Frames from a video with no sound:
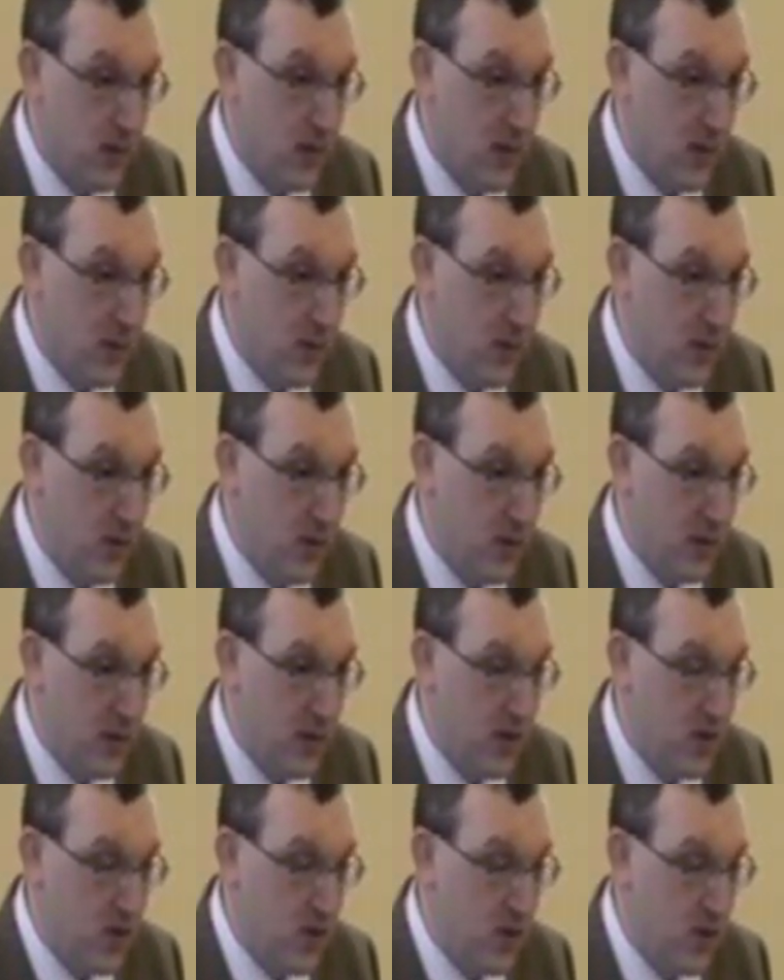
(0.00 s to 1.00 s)
Can't be
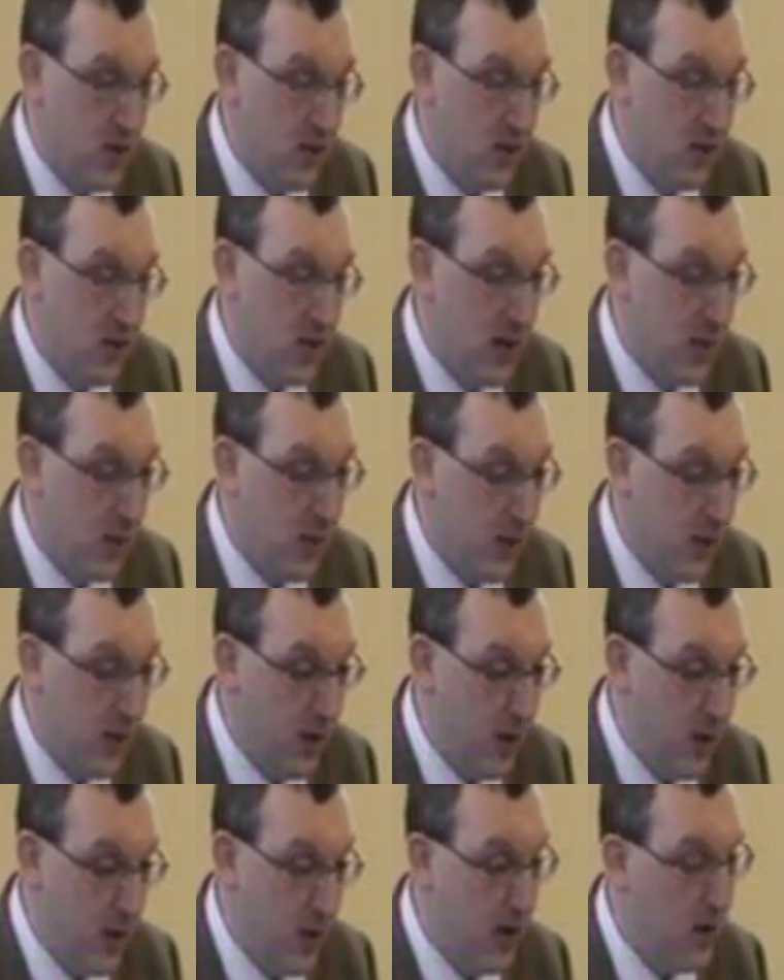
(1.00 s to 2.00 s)
remitted sin, can't be
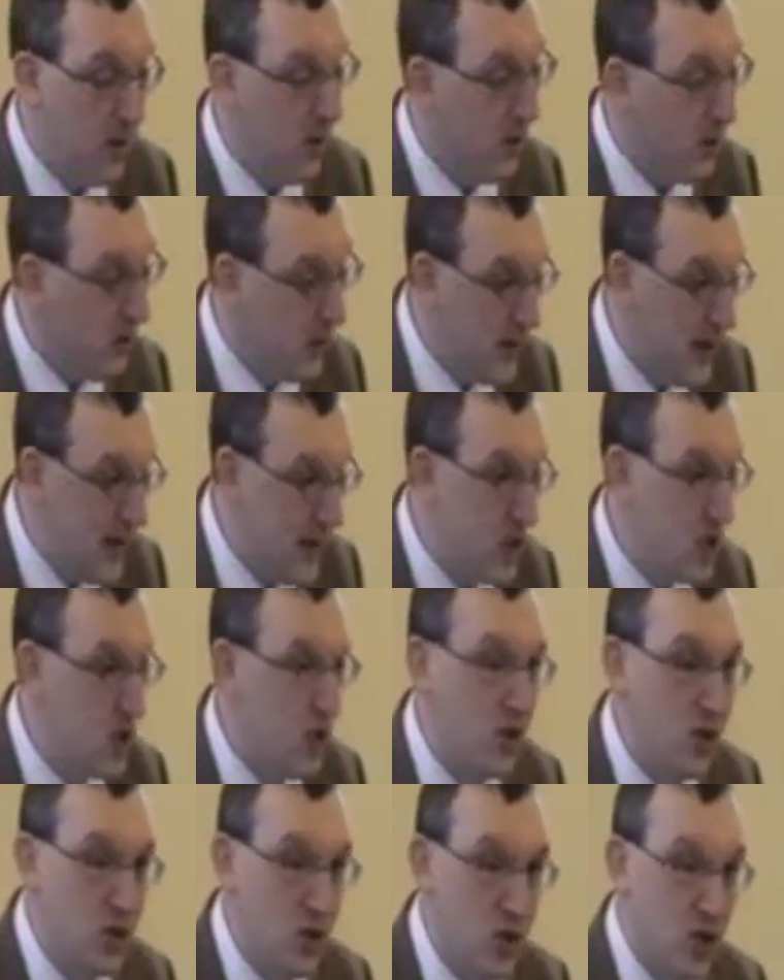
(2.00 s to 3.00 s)
blotted out
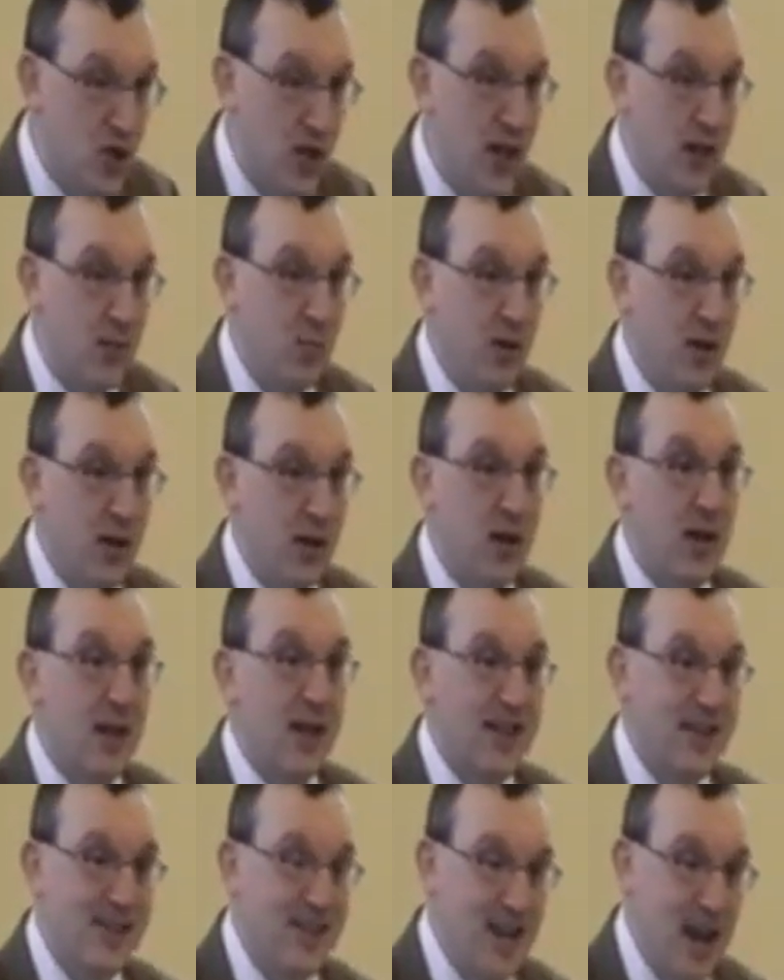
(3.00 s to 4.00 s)
unless you shed
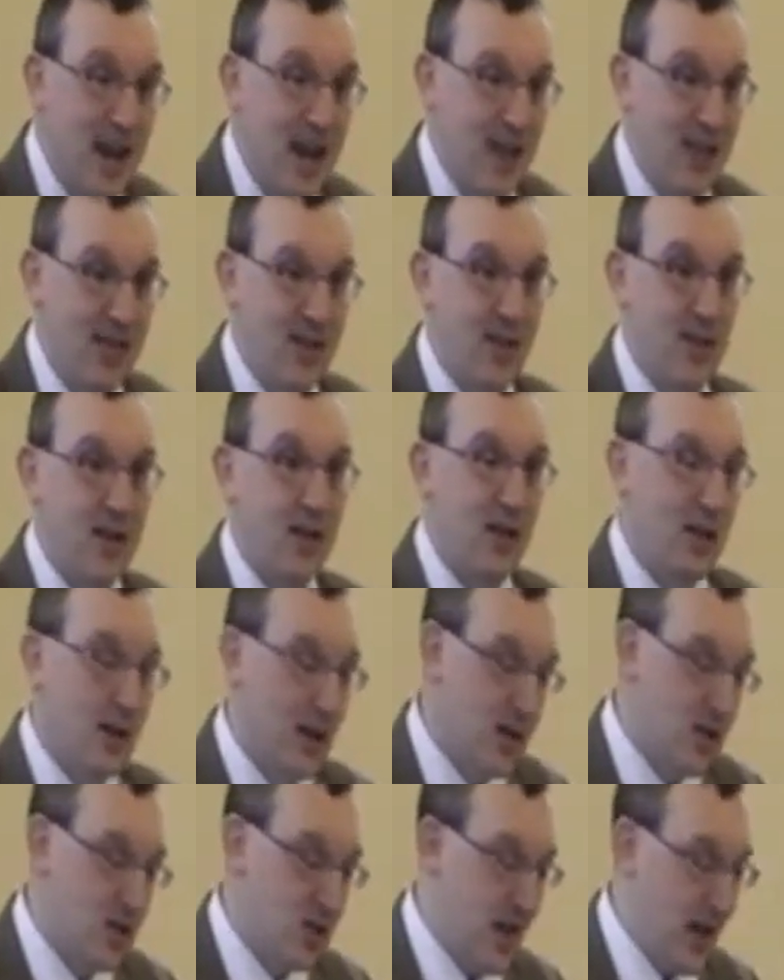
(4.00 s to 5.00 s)
blood. Death
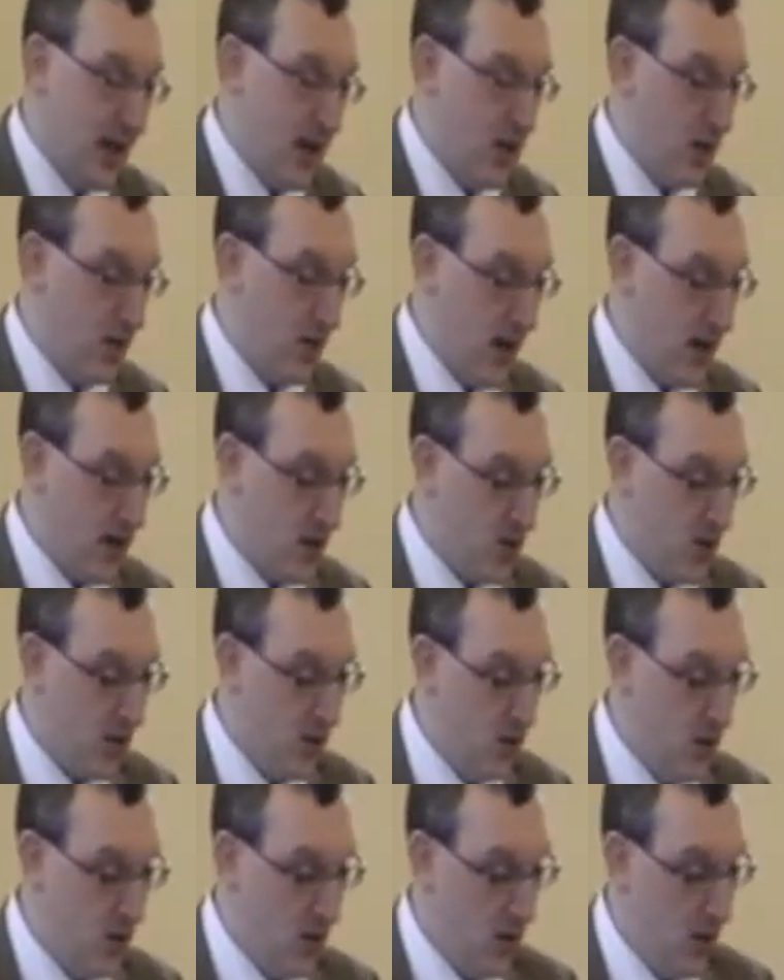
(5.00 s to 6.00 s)
as
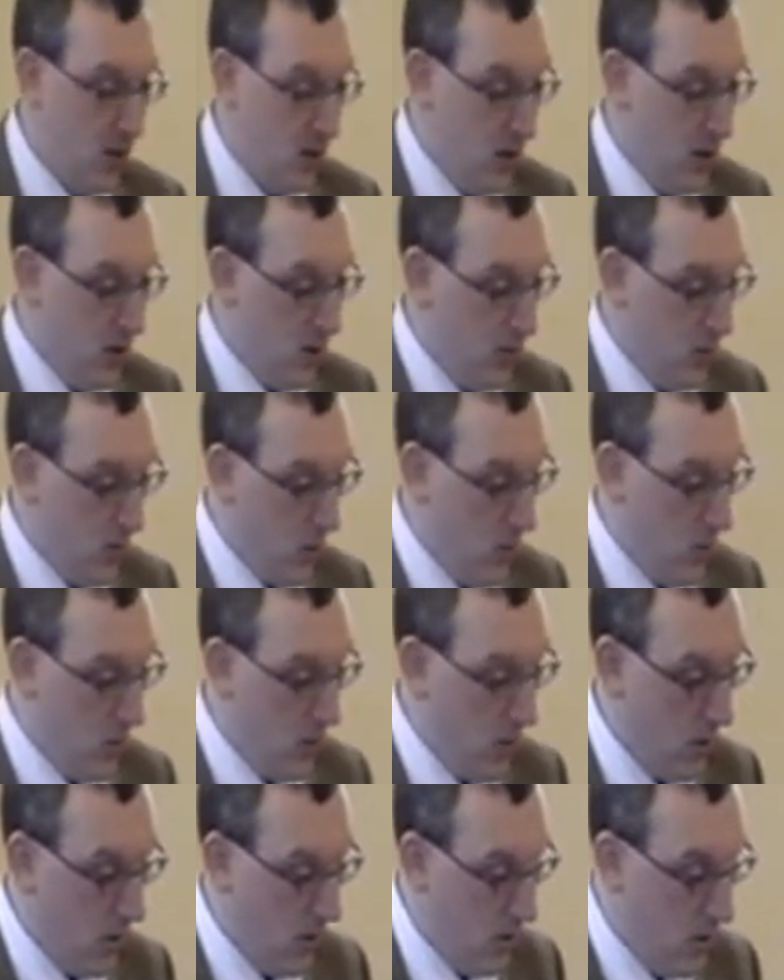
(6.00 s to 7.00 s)
satisfaction
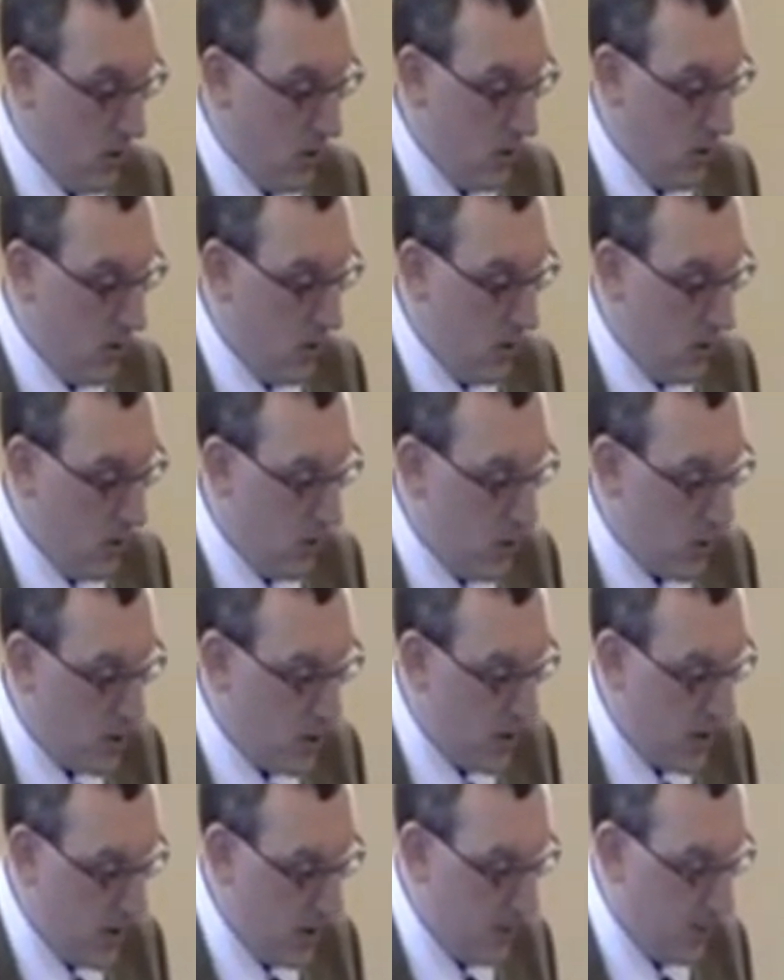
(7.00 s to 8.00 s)
for
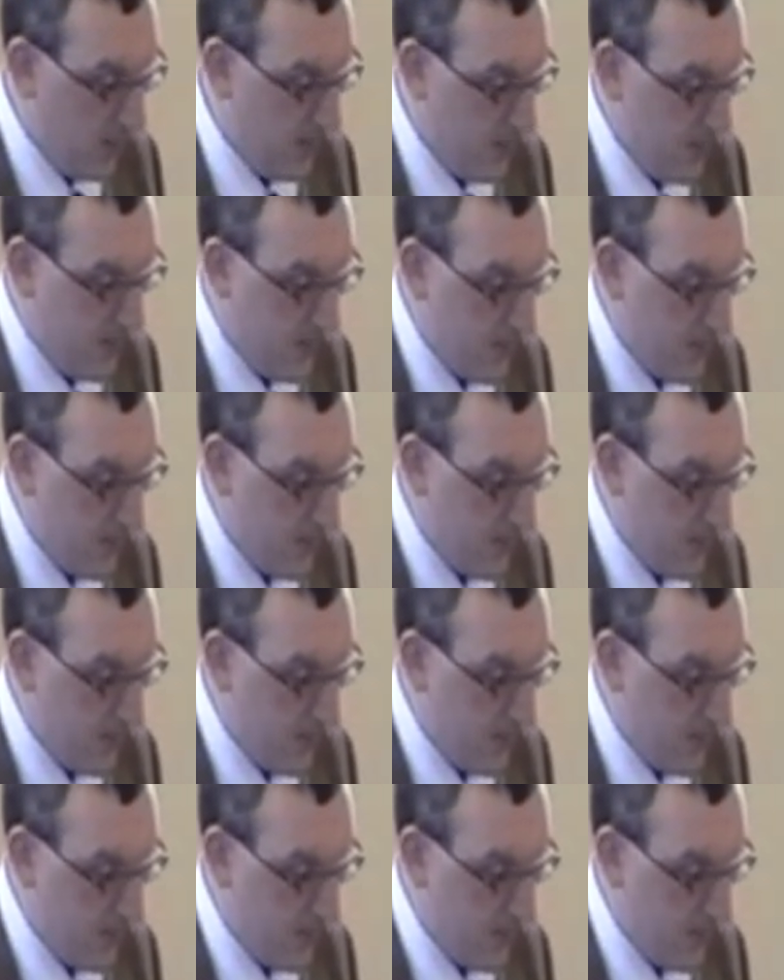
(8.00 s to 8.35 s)
sin.